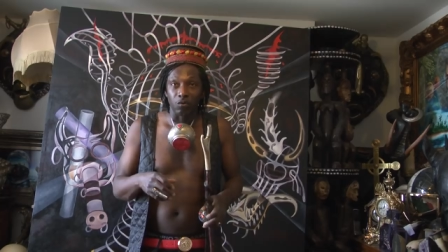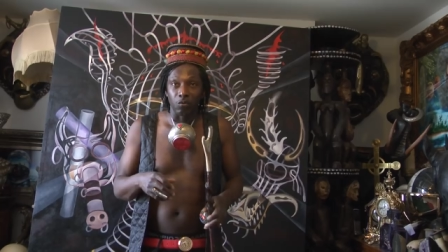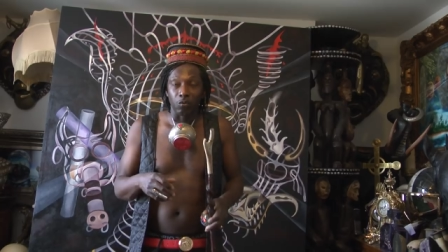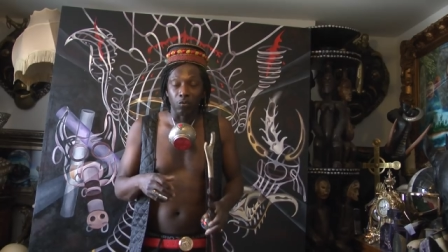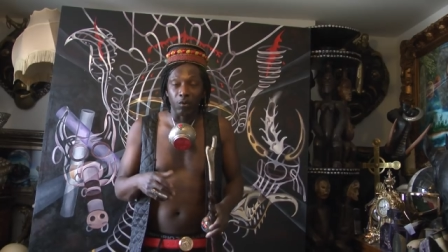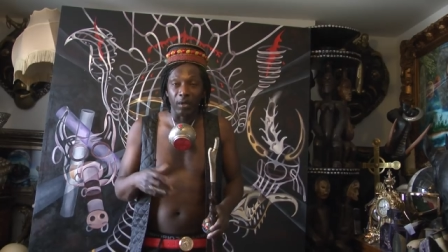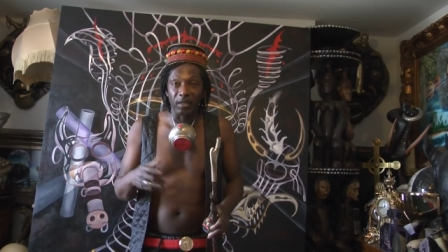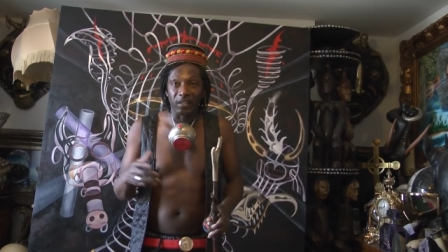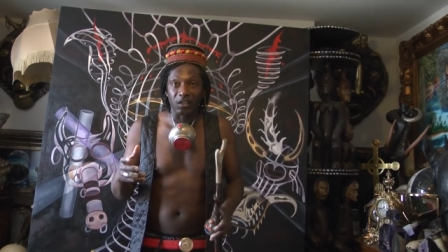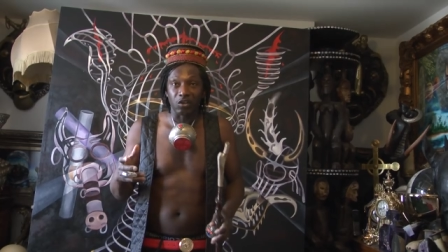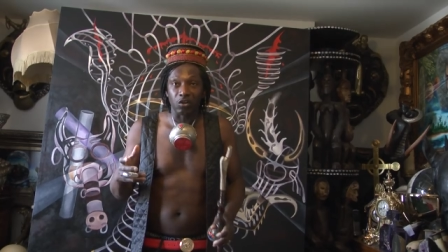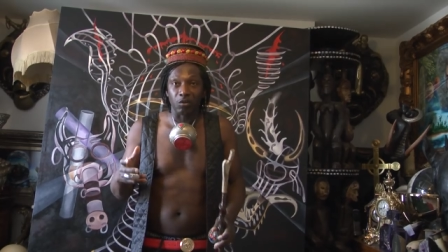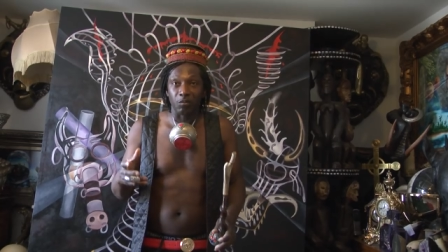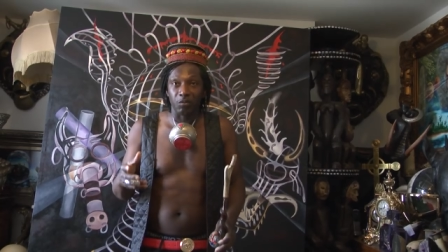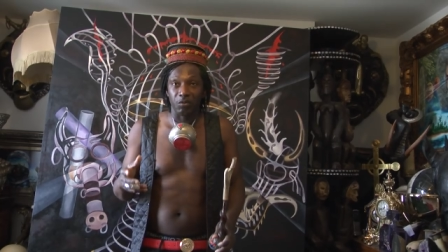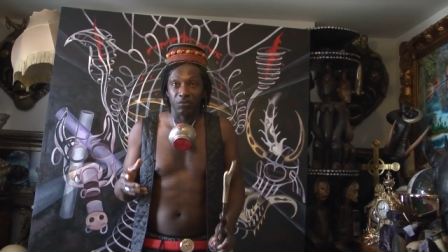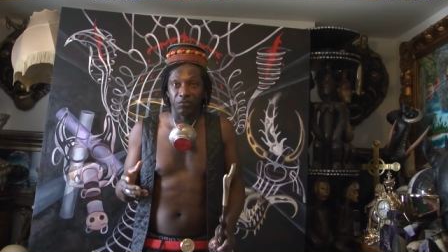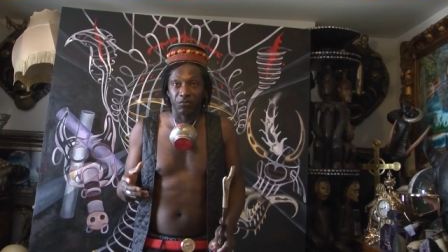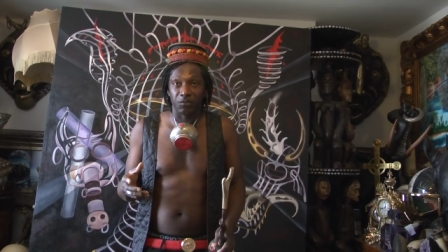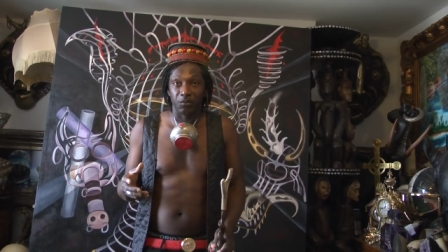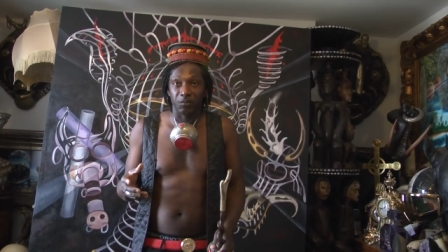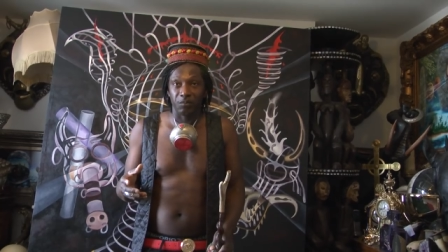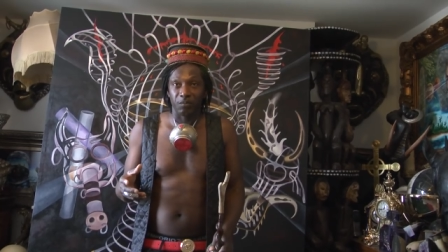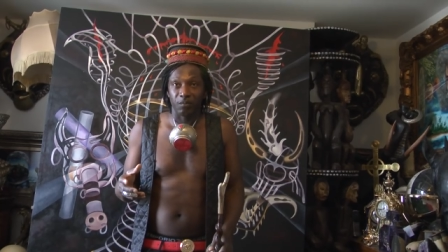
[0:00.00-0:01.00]
where they're coming
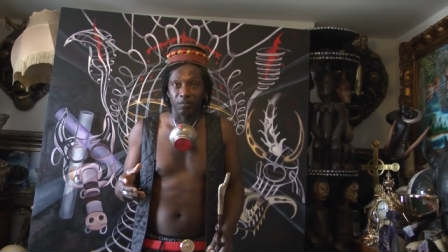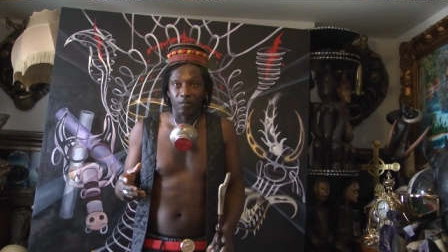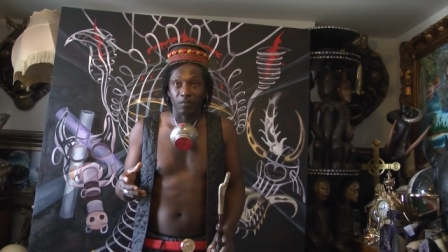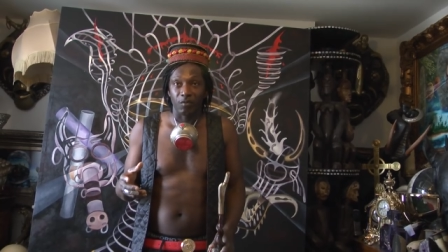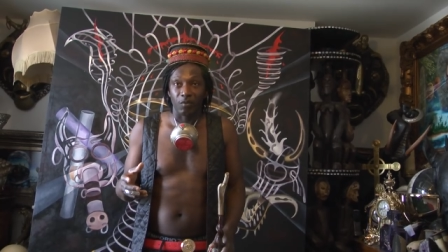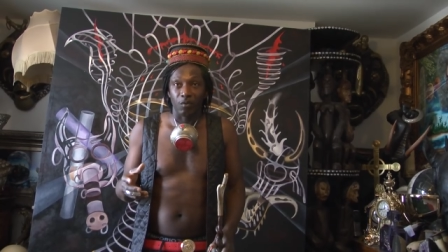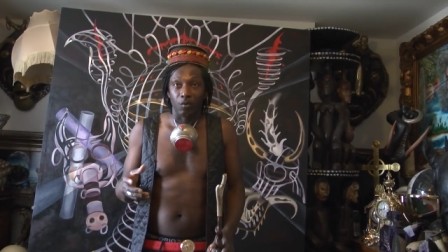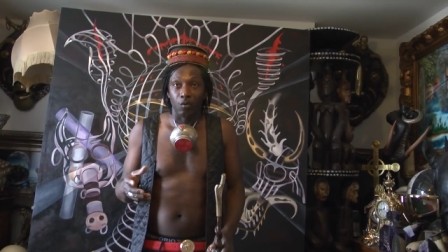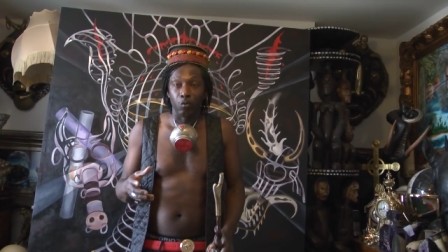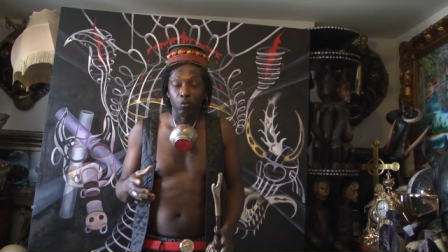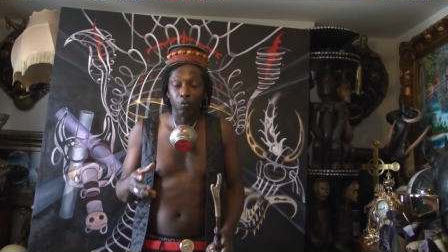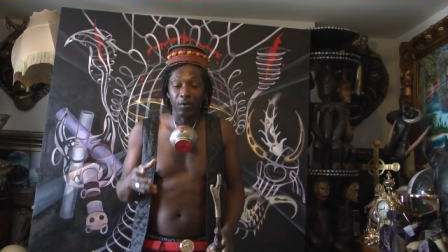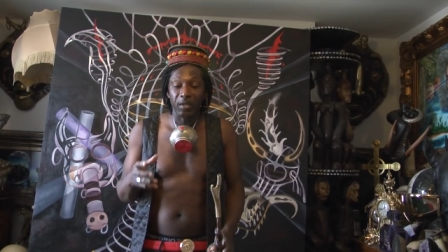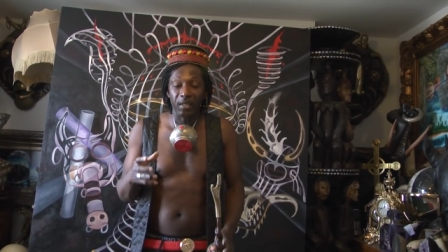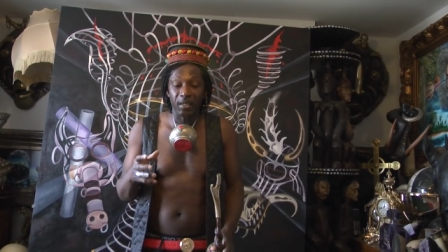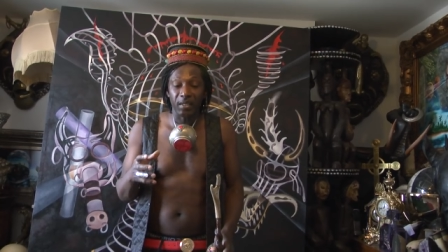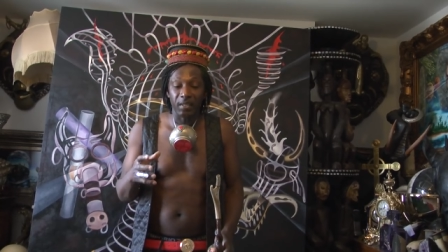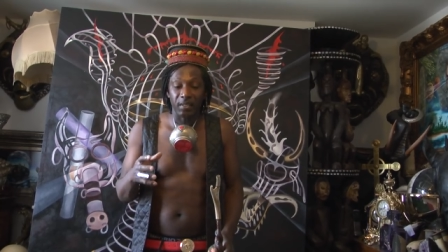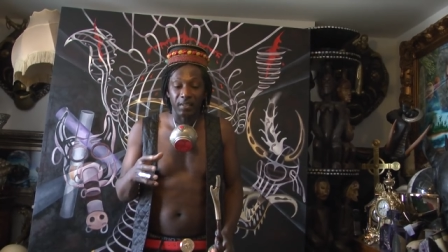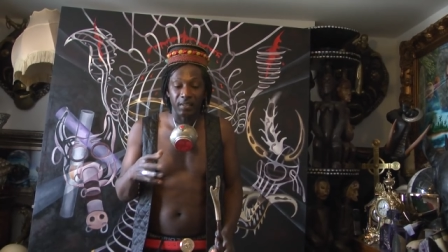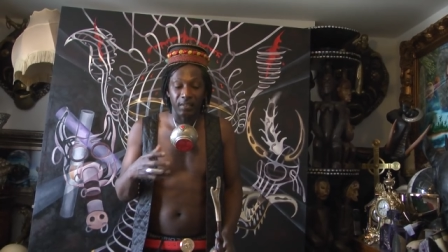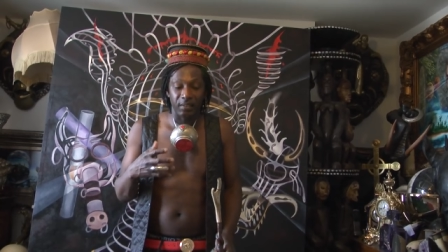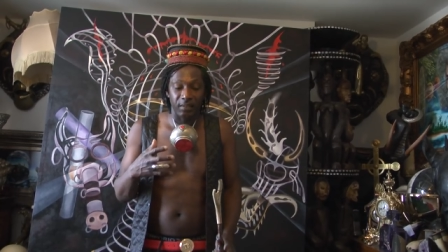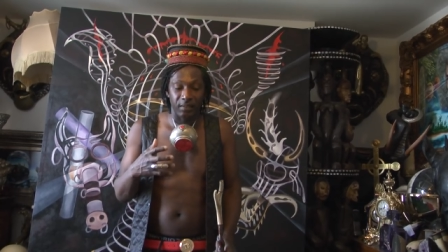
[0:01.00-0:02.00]
from.
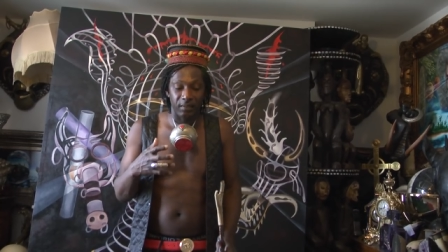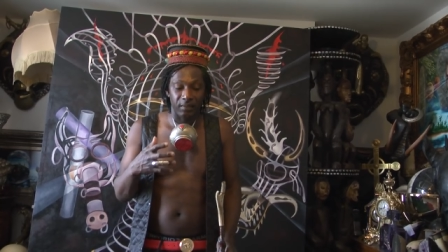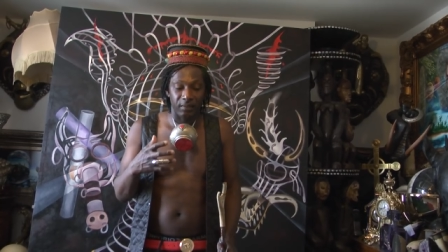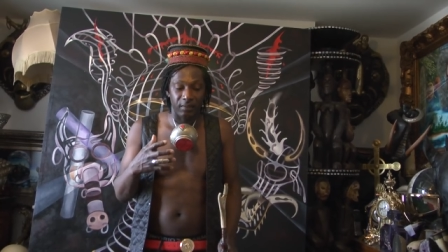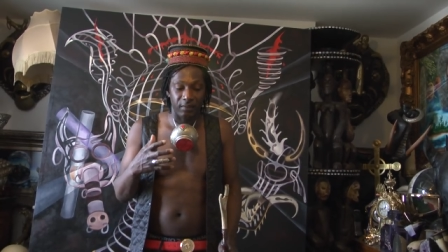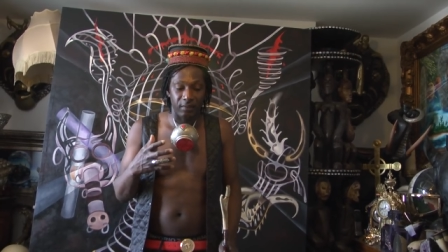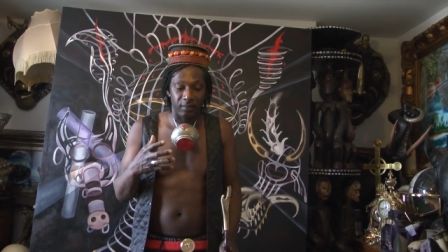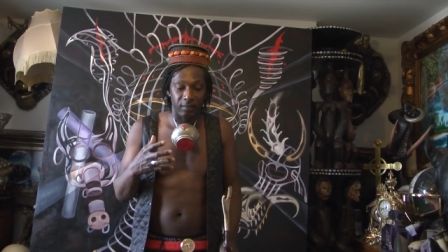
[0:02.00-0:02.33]
We,